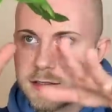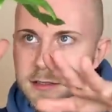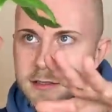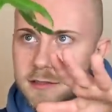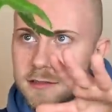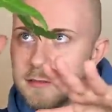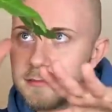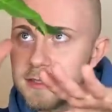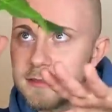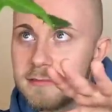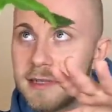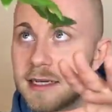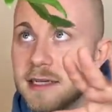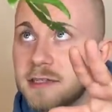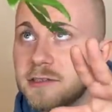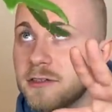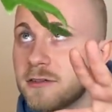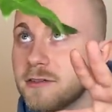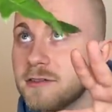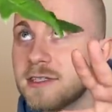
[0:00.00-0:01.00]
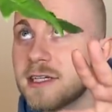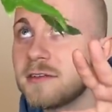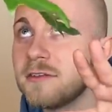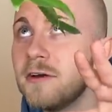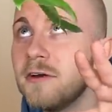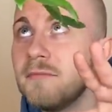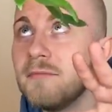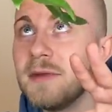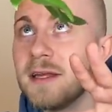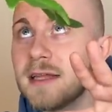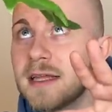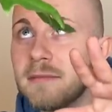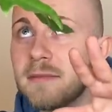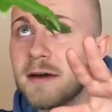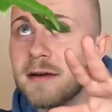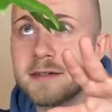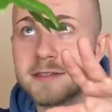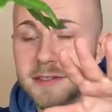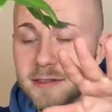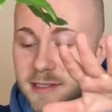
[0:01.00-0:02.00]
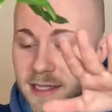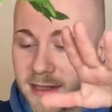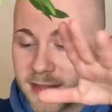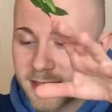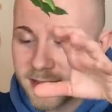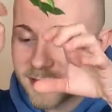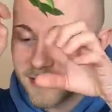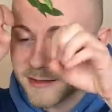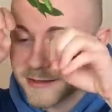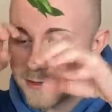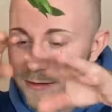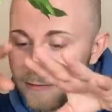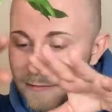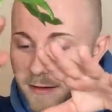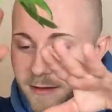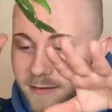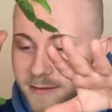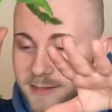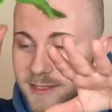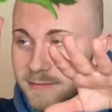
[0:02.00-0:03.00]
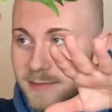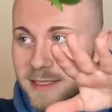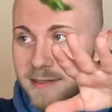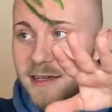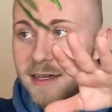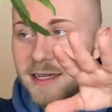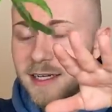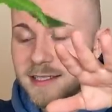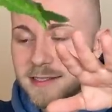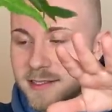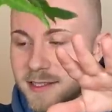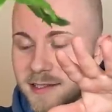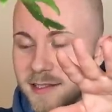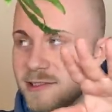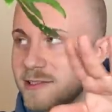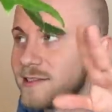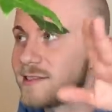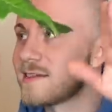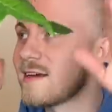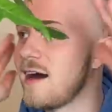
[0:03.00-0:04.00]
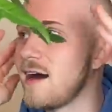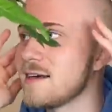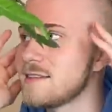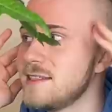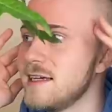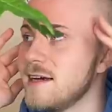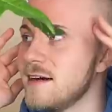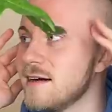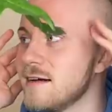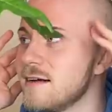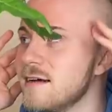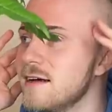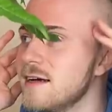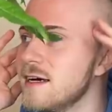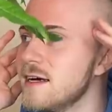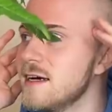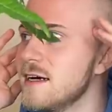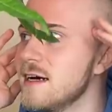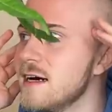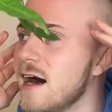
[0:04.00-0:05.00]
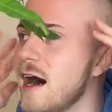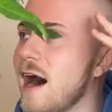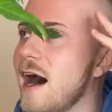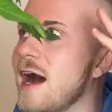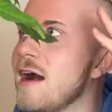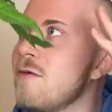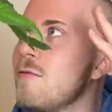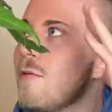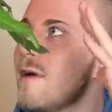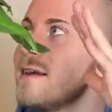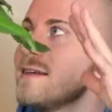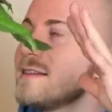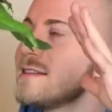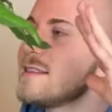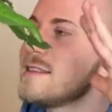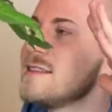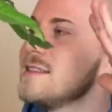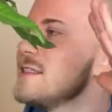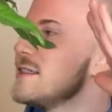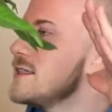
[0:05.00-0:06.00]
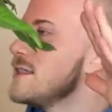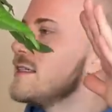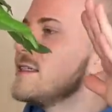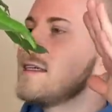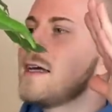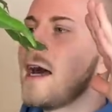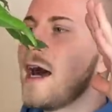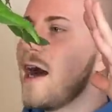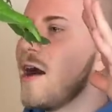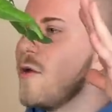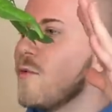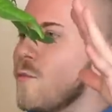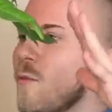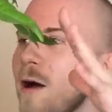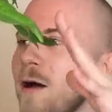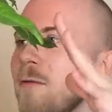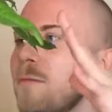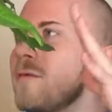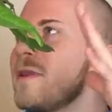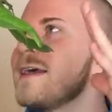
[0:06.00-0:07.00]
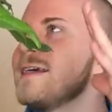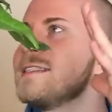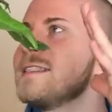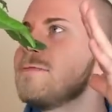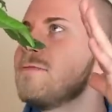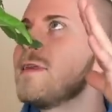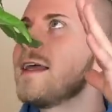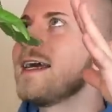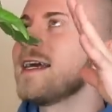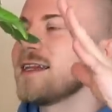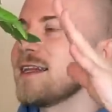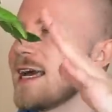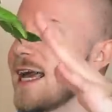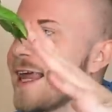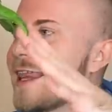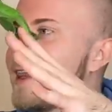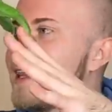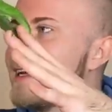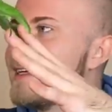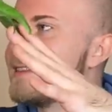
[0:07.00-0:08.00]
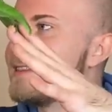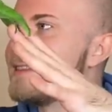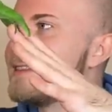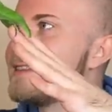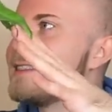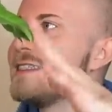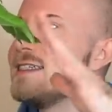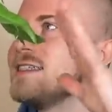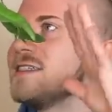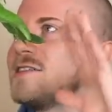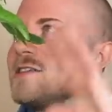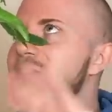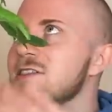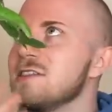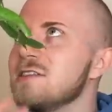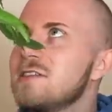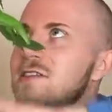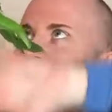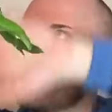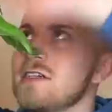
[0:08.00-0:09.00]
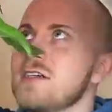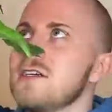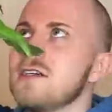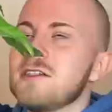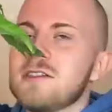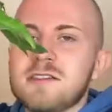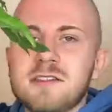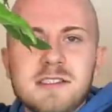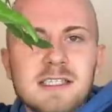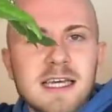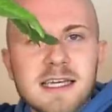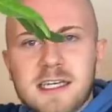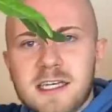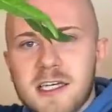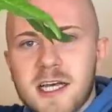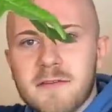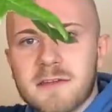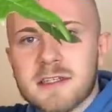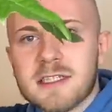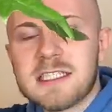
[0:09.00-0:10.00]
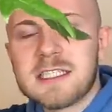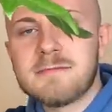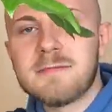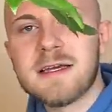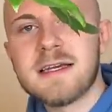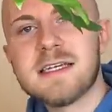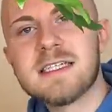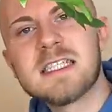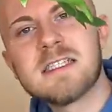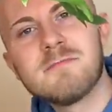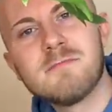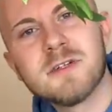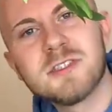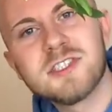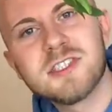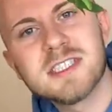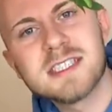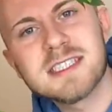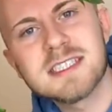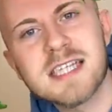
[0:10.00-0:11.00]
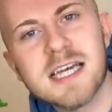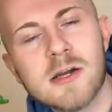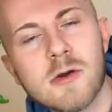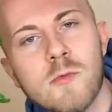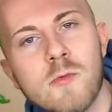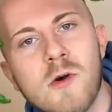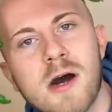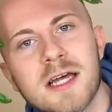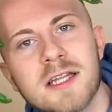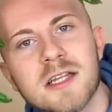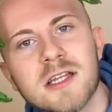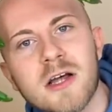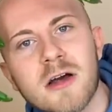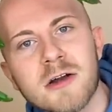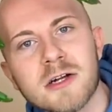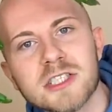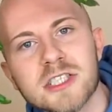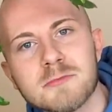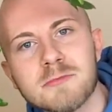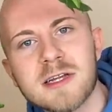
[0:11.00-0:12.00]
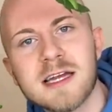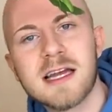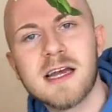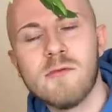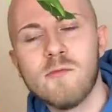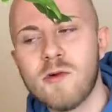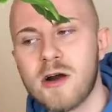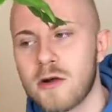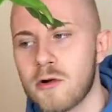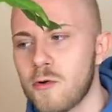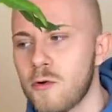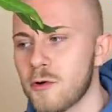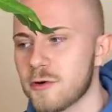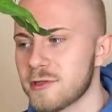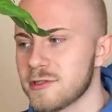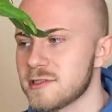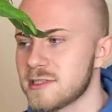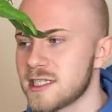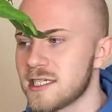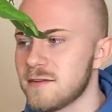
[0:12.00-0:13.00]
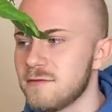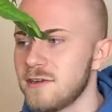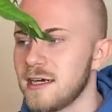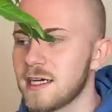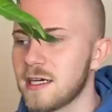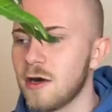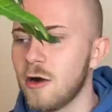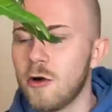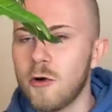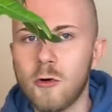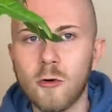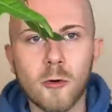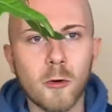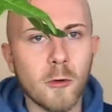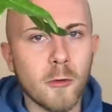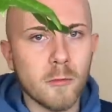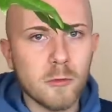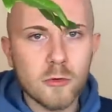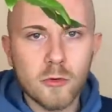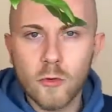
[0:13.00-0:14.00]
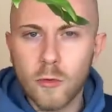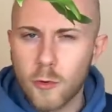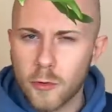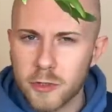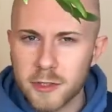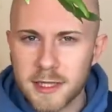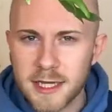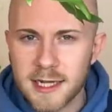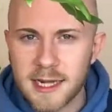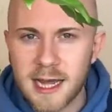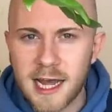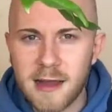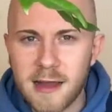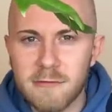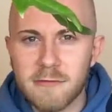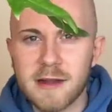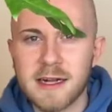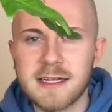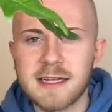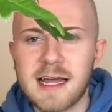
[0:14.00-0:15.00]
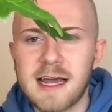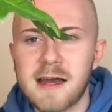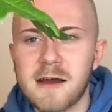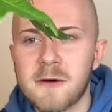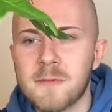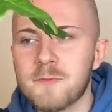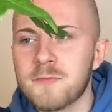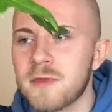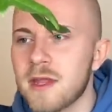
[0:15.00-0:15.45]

So I'm just making sure there's like no mealybugs or anything that are gonna fall into my delicious cocktail. I want a well-placed plant like this, just taking over the space, but just like one large plant in one corner instead of like a whole corner that I have right now.